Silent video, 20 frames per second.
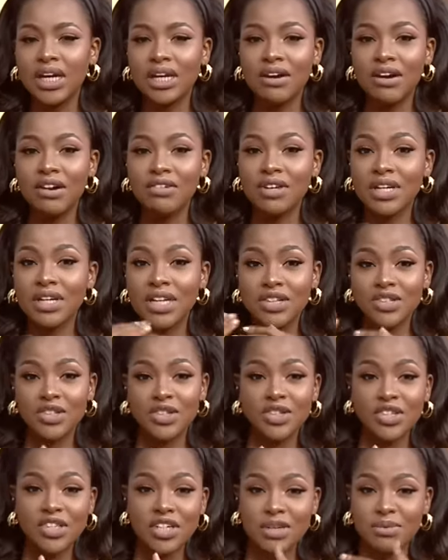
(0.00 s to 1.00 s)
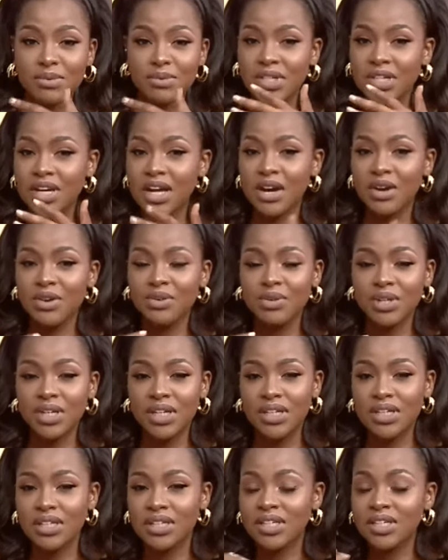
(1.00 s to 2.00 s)
In our relationships and how
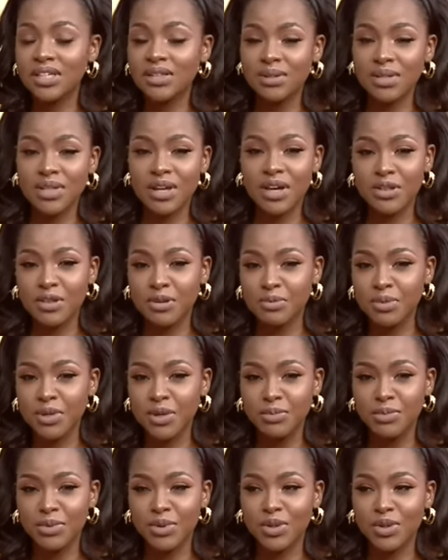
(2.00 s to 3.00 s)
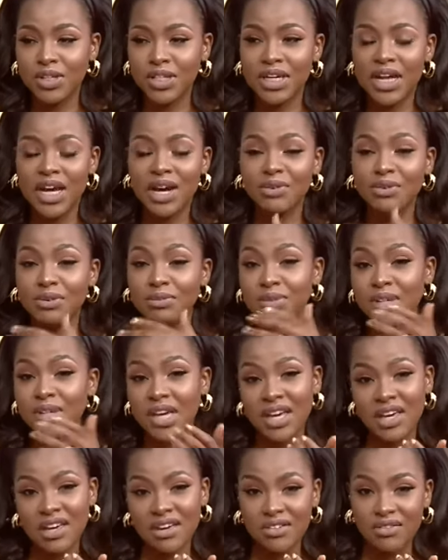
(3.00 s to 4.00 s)
we deal with other people and how we
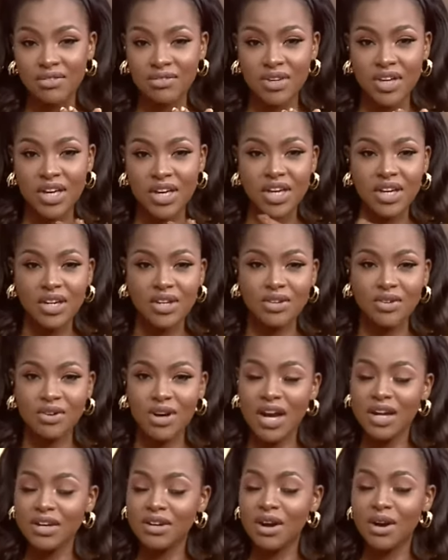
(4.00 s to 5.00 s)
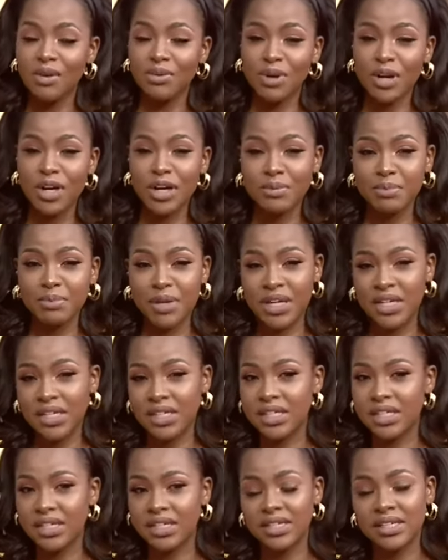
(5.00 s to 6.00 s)
behave, you know, at our
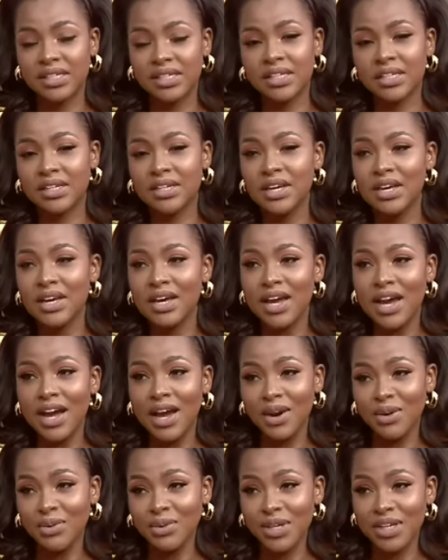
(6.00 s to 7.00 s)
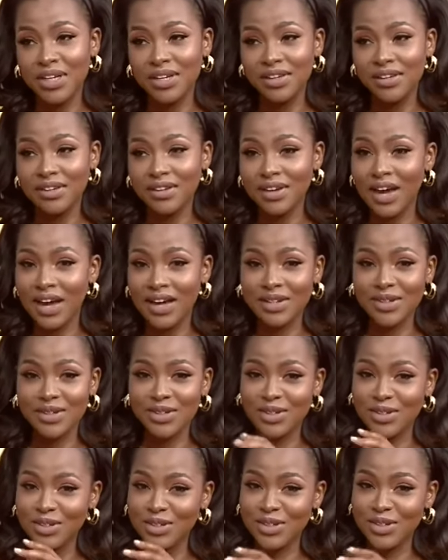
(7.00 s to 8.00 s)
workplaces and how we
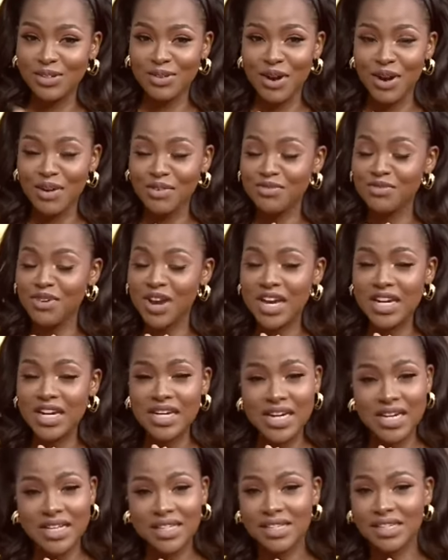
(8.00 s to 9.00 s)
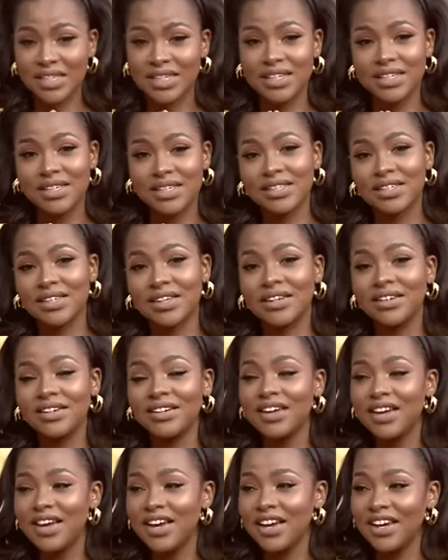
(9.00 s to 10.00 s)
handle, you know, our finances,
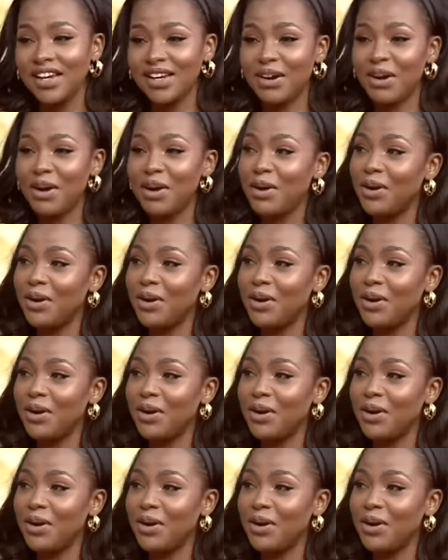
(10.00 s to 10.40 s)
in our